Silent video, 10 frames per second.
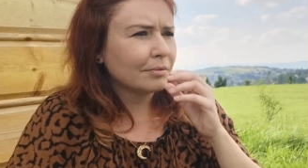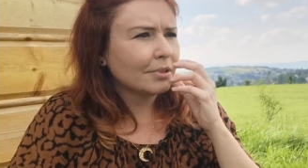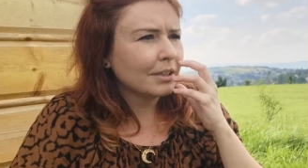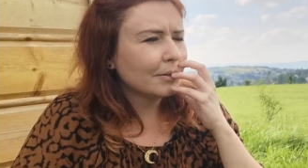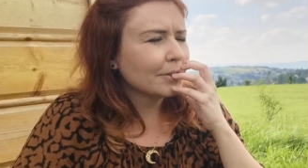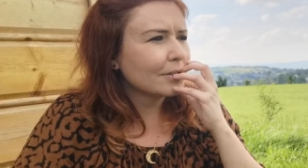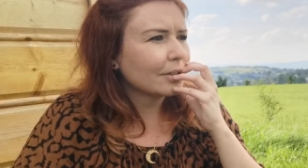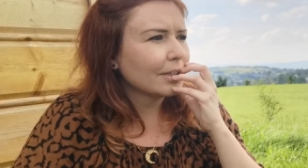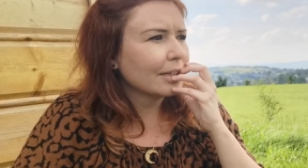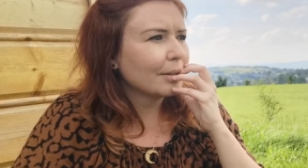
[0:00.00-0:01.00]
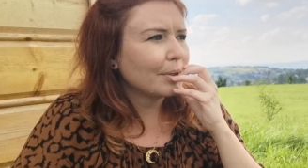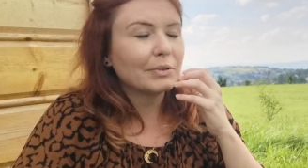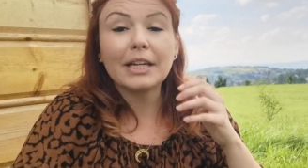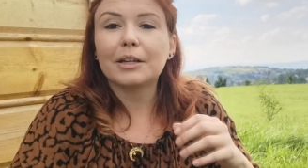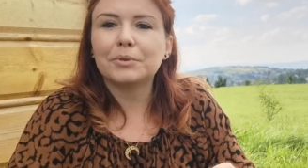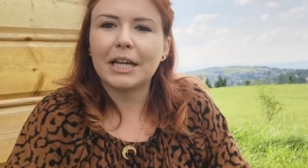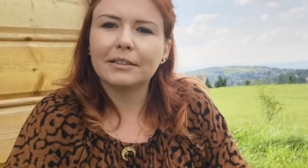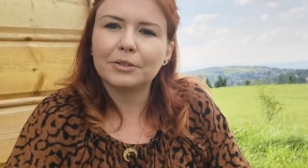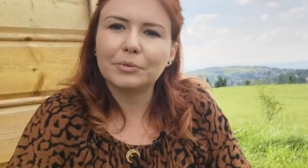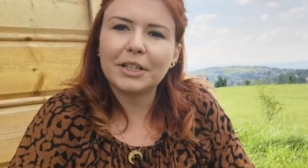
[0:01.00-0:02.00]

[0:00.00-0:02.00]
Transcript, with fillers: what I was talking about yeah we had